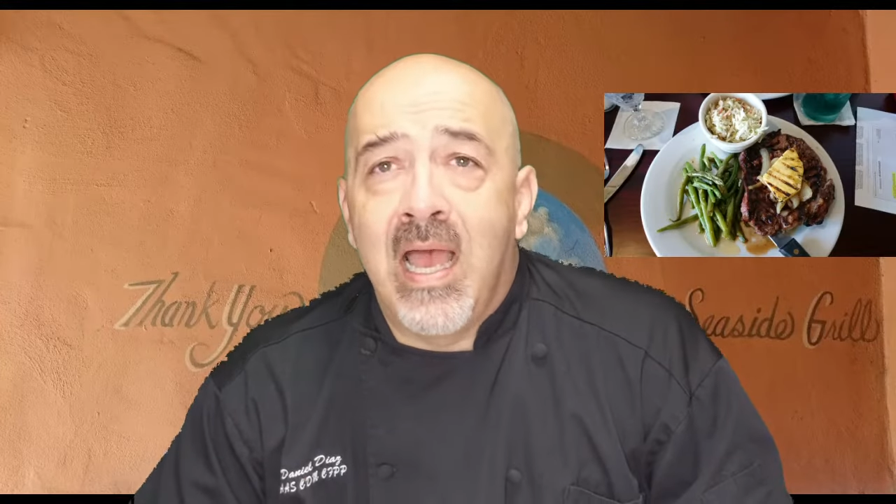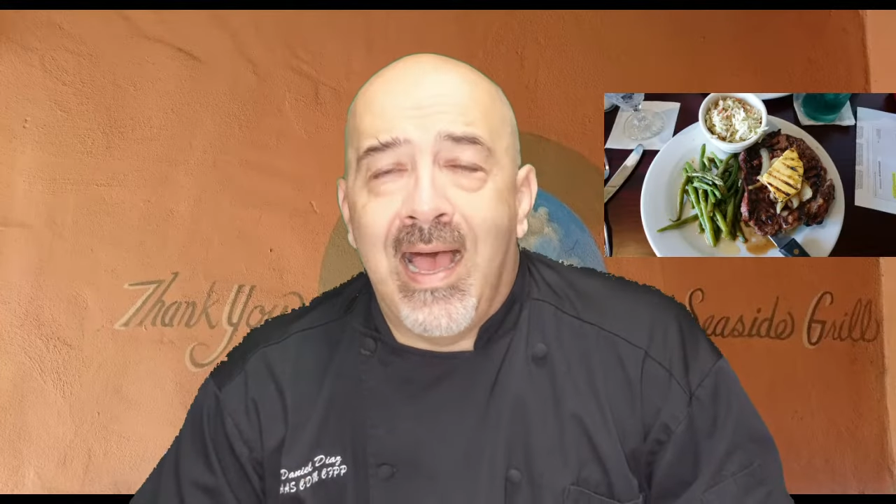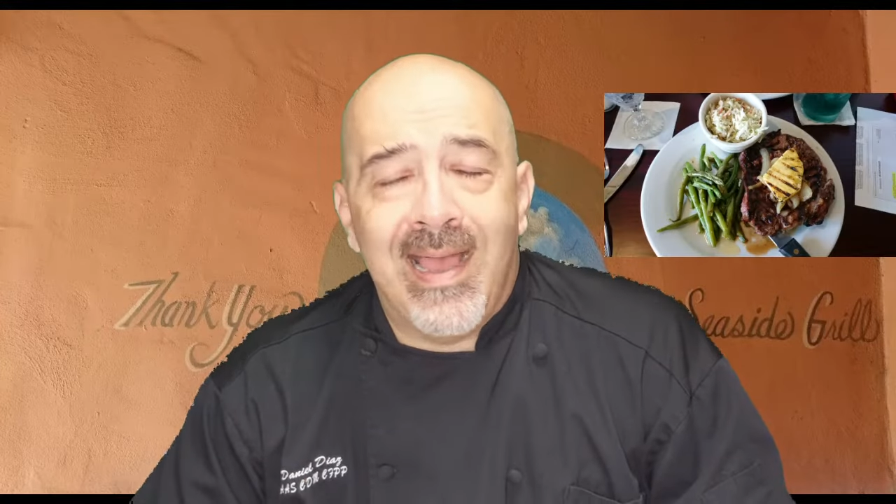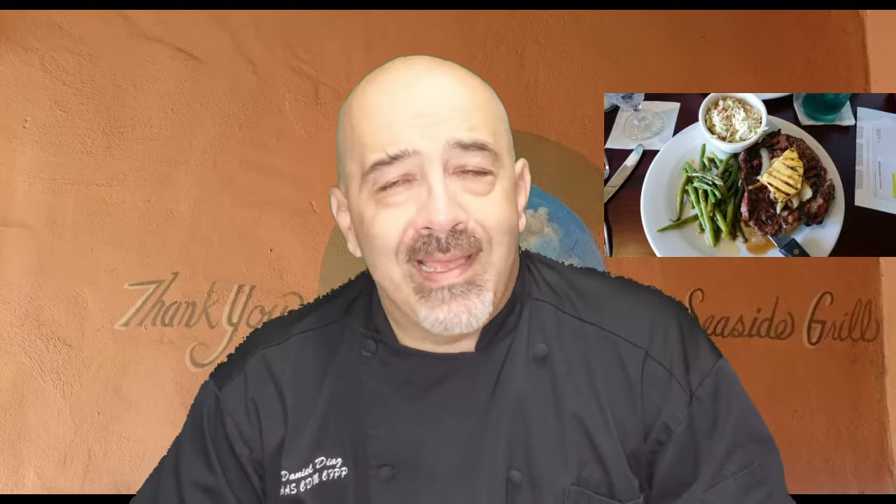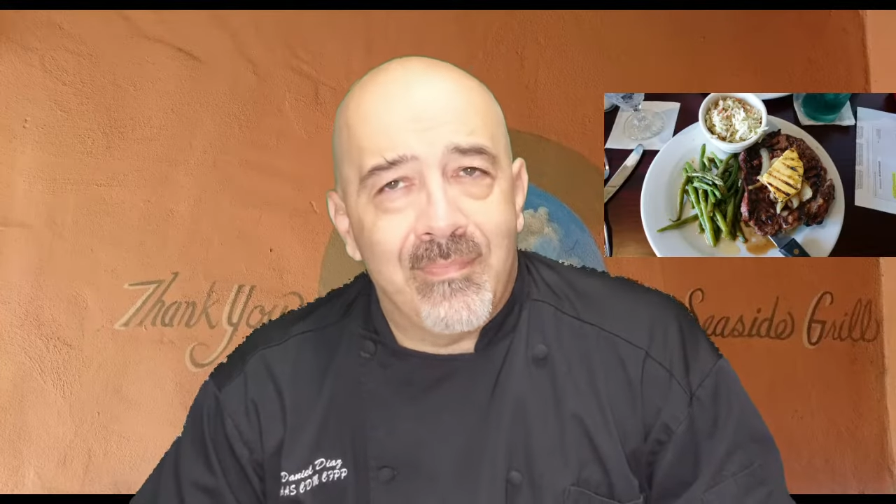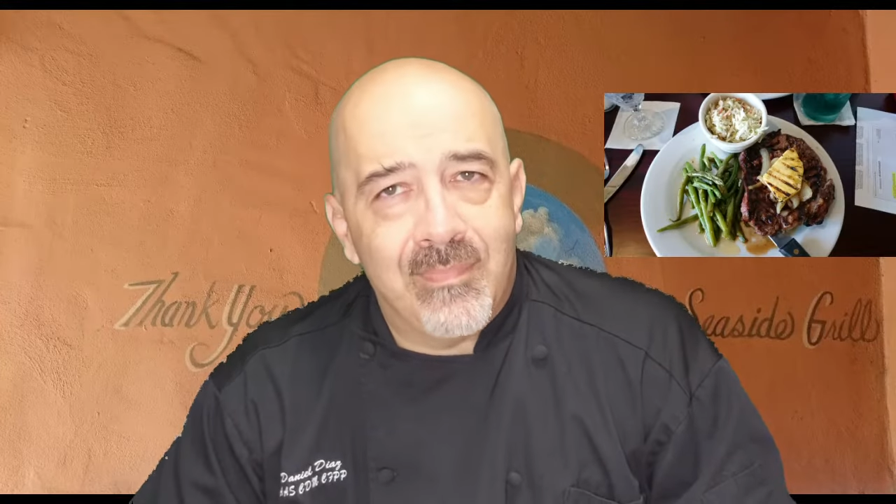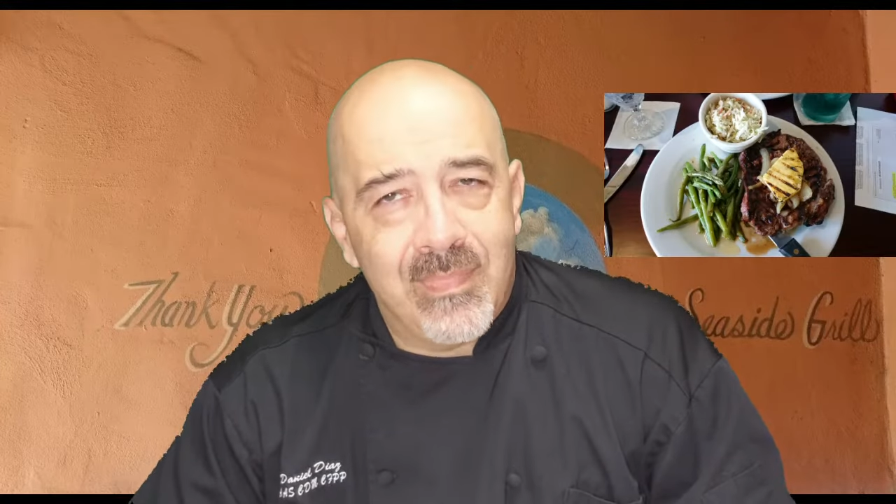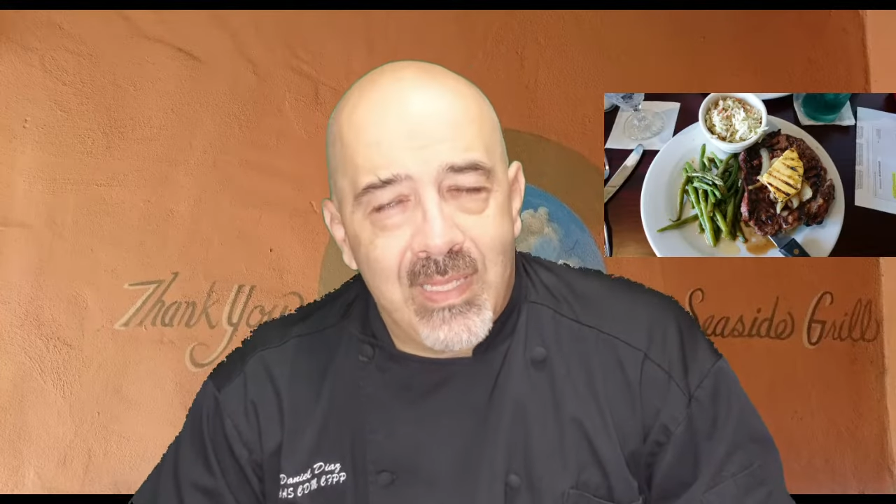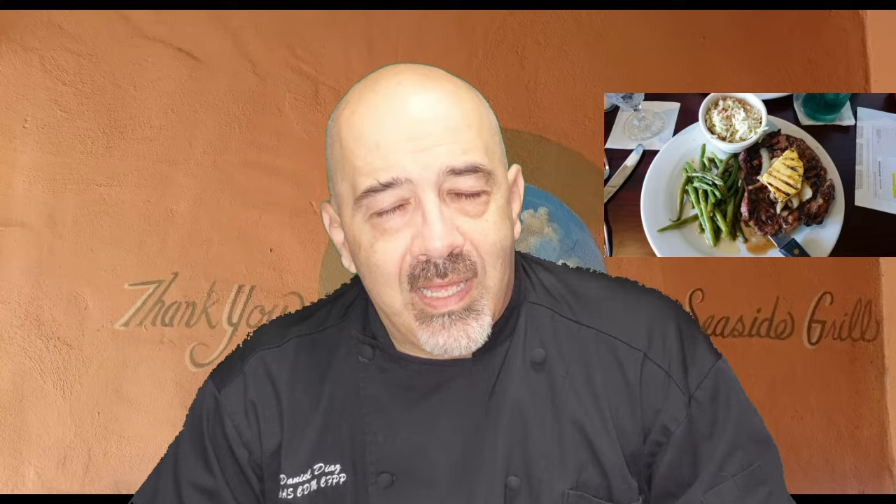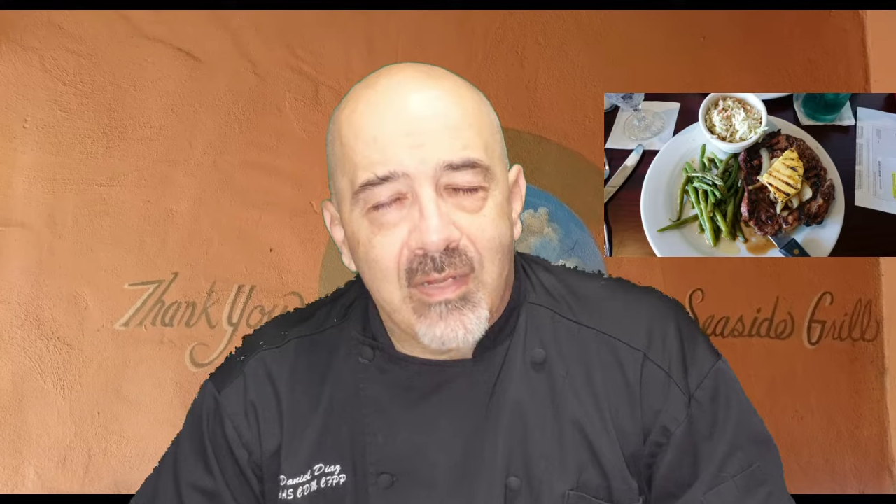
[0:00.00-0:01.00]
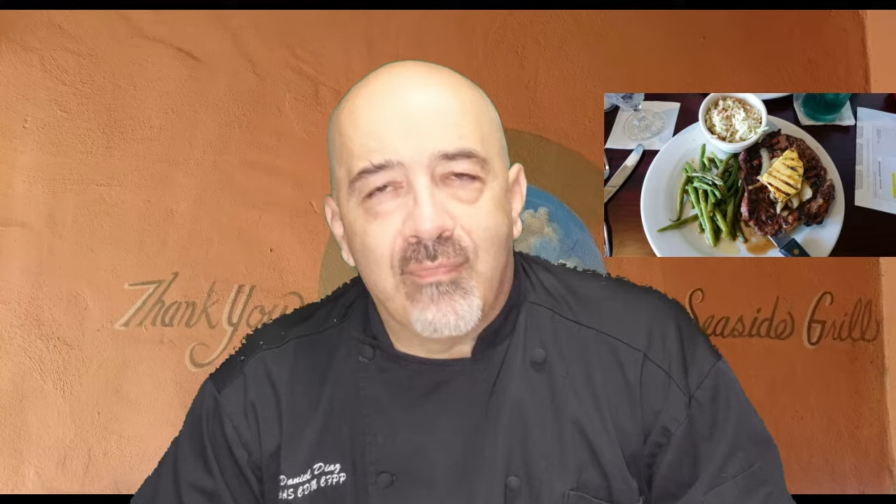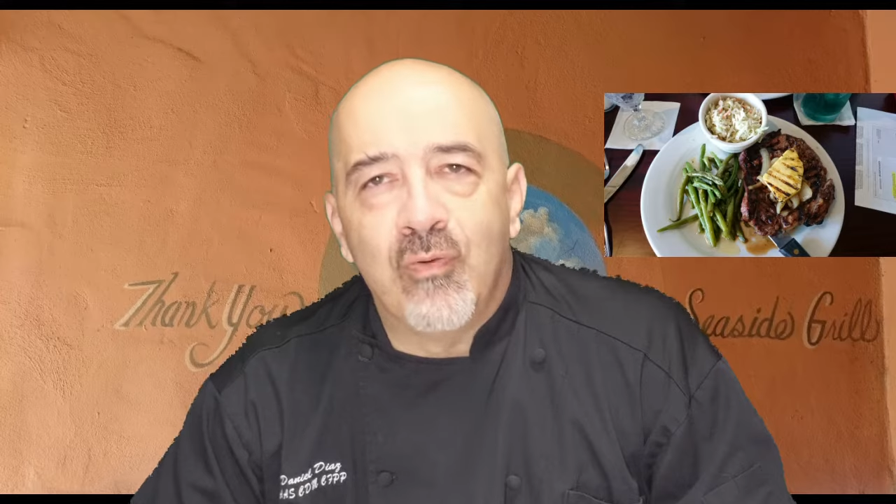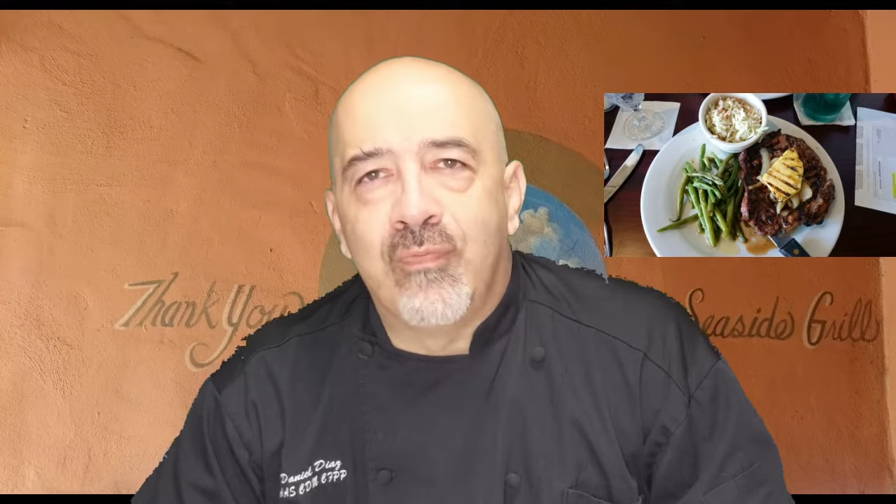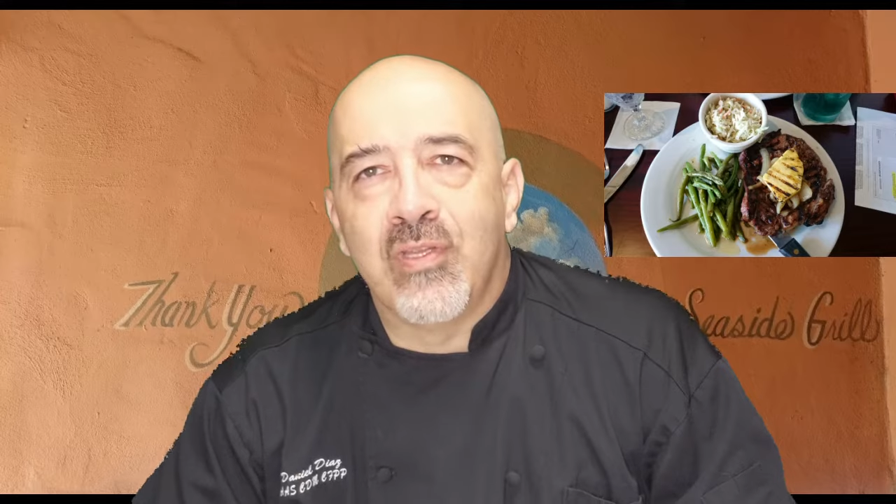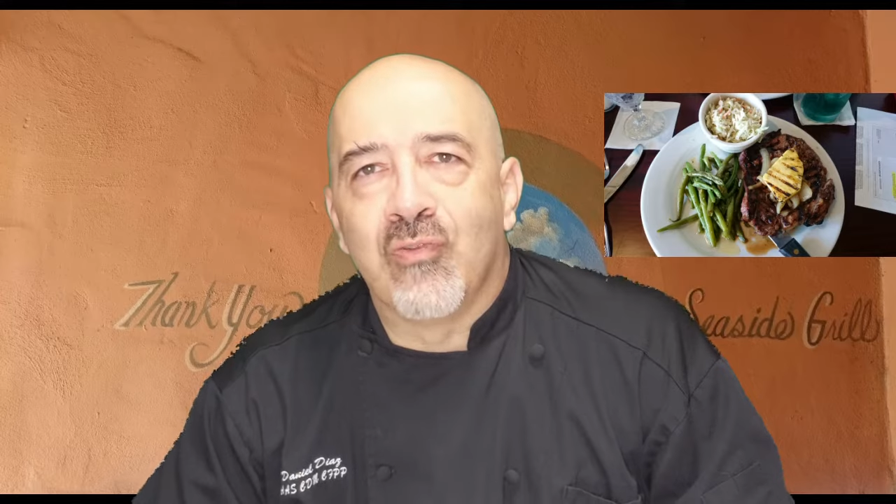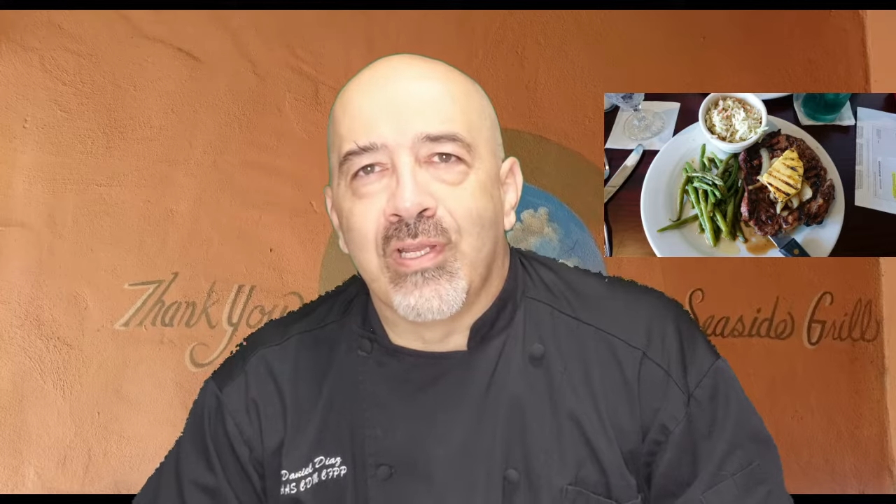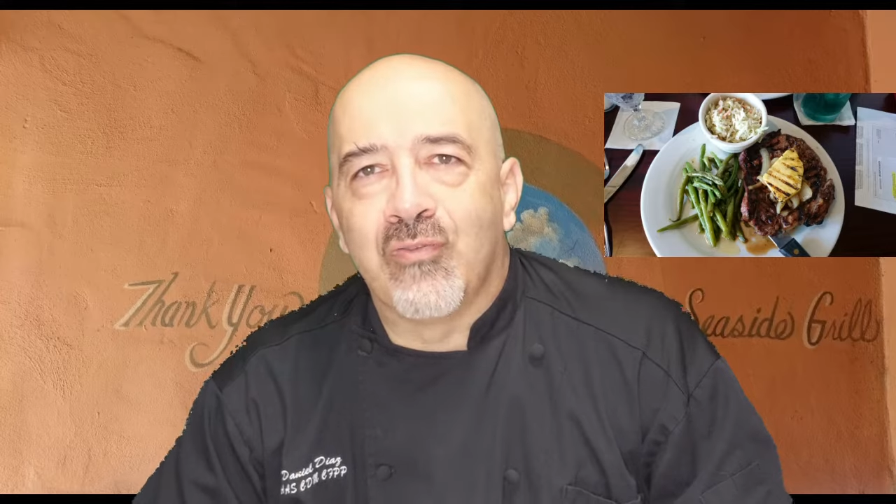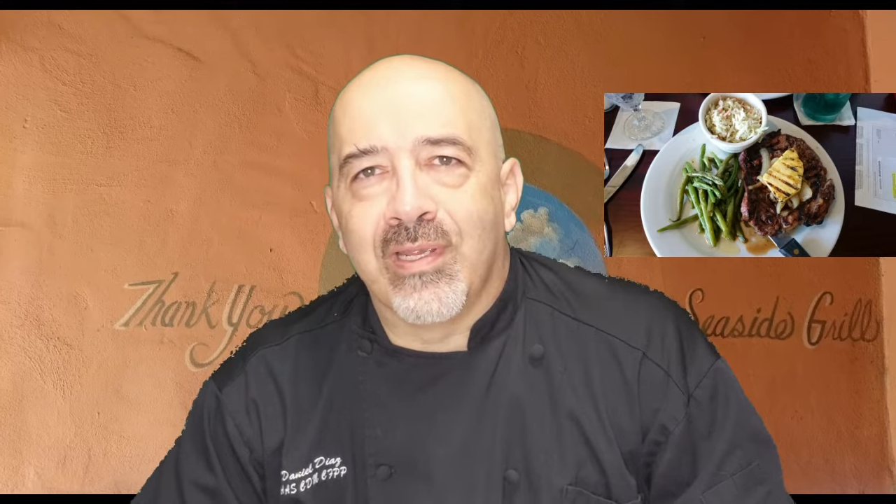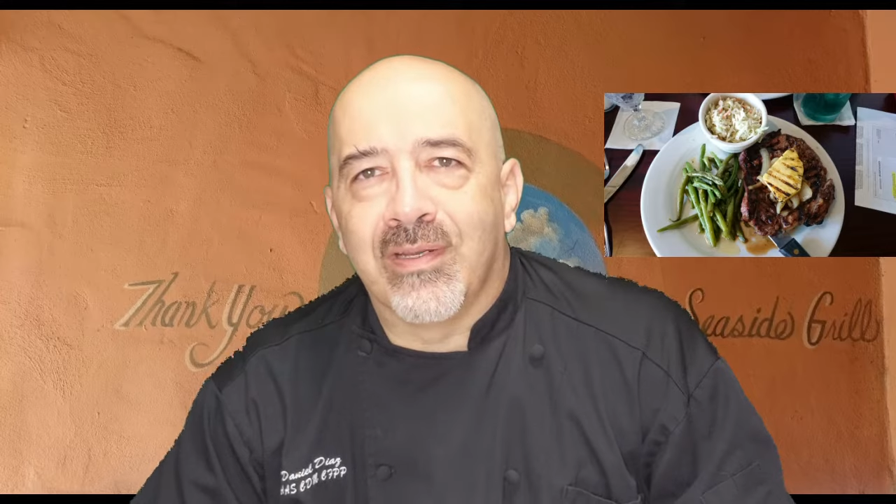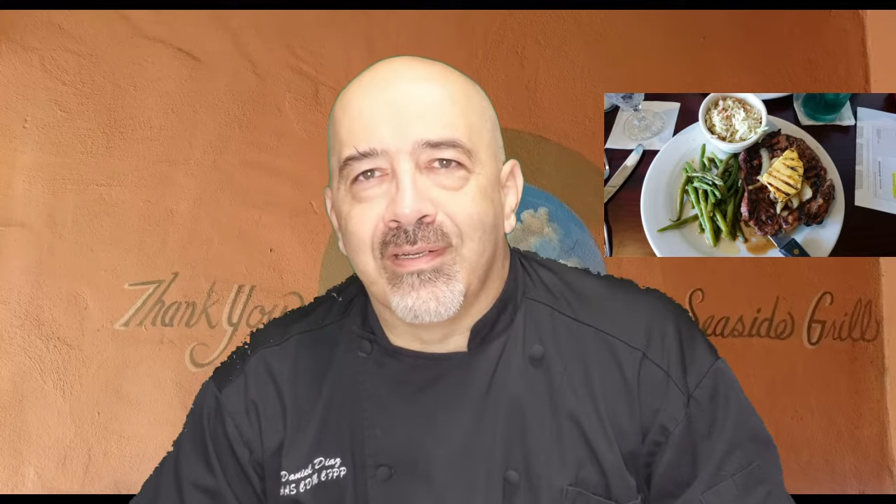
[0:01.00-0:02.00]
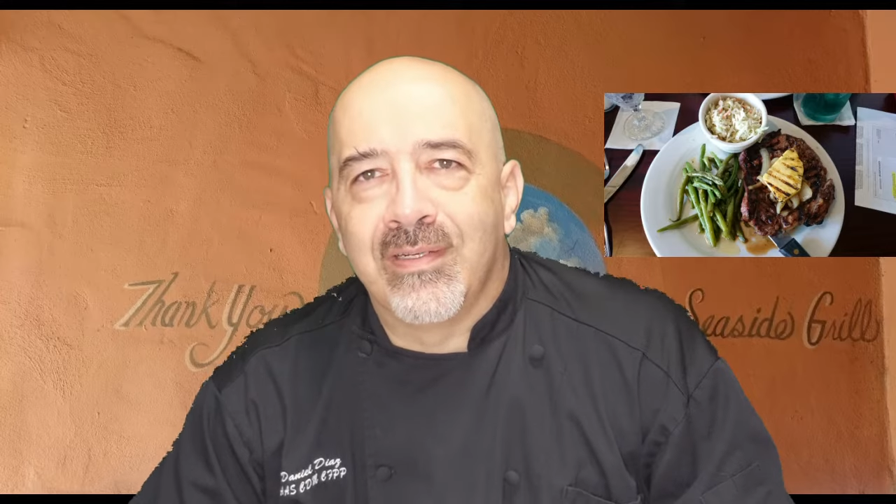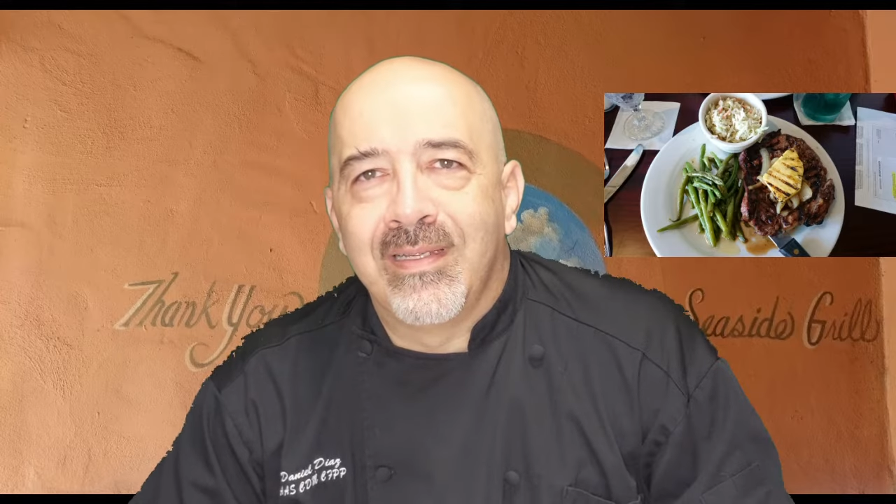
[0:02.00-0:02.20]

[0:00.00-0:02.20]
I am not a foofy drink drinker.